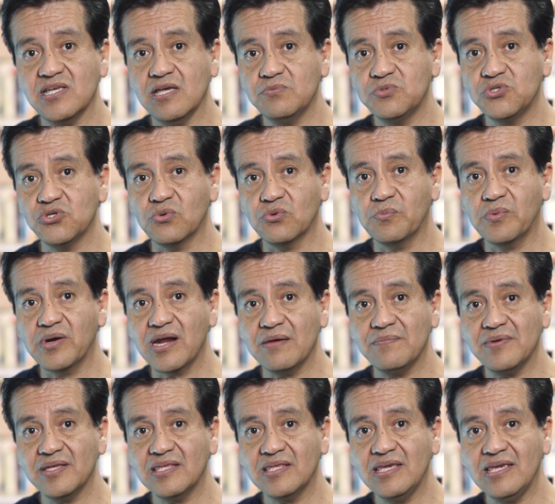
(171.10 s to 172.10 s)
saves your
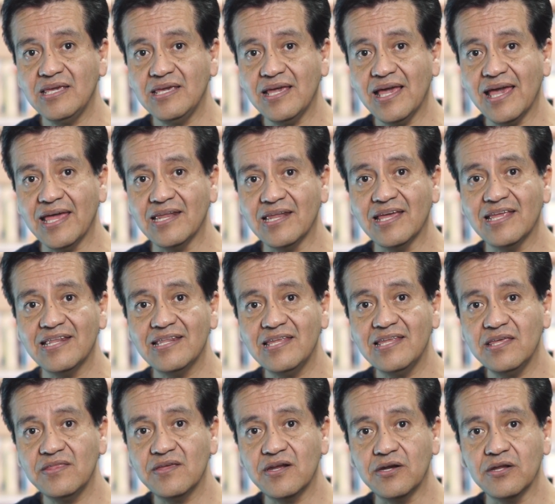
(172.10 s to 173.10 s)
private key and
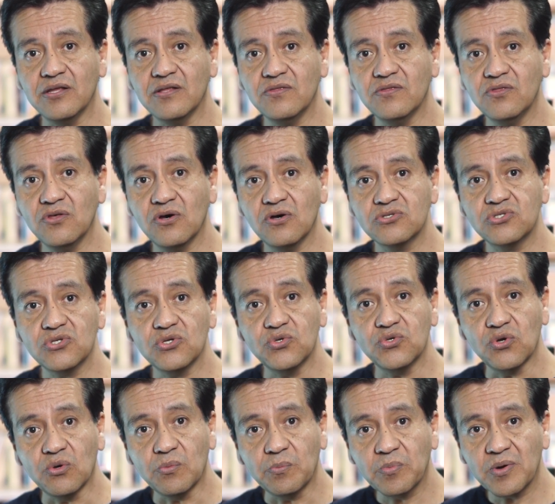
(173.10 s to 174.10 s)
neither does
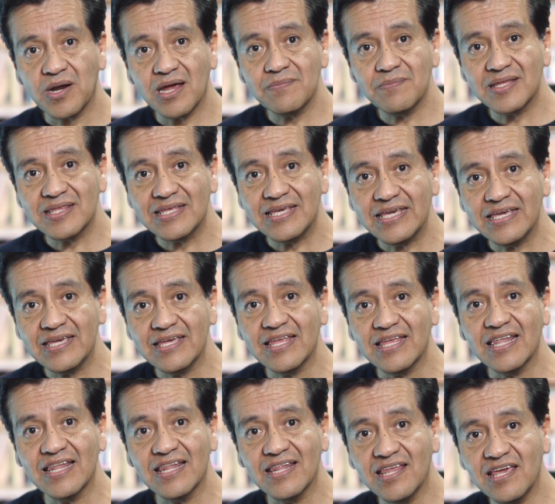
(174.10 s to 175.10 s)
your private key
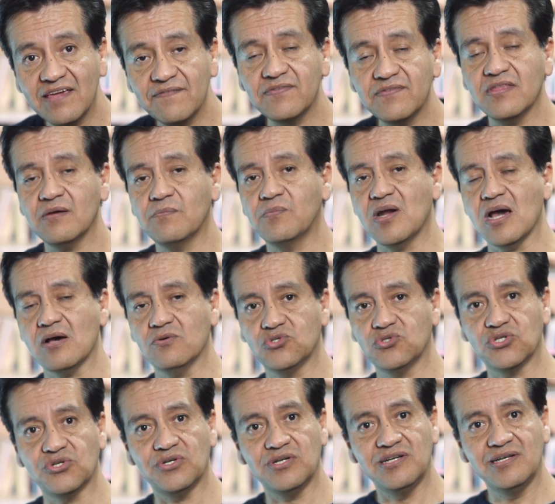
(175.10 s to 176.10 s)
leave the
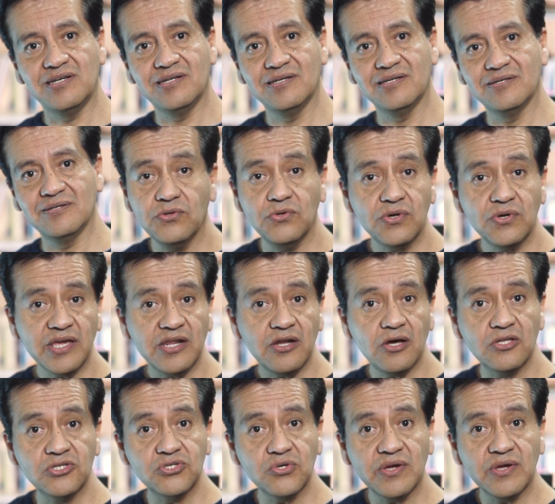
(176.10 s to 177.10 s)
browser. You can
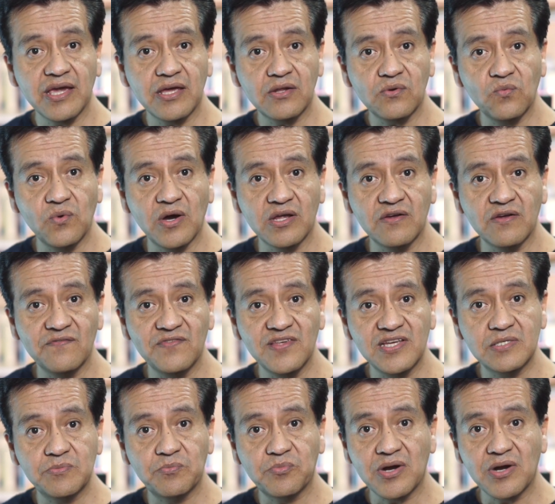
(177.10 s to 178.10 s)
also get one of these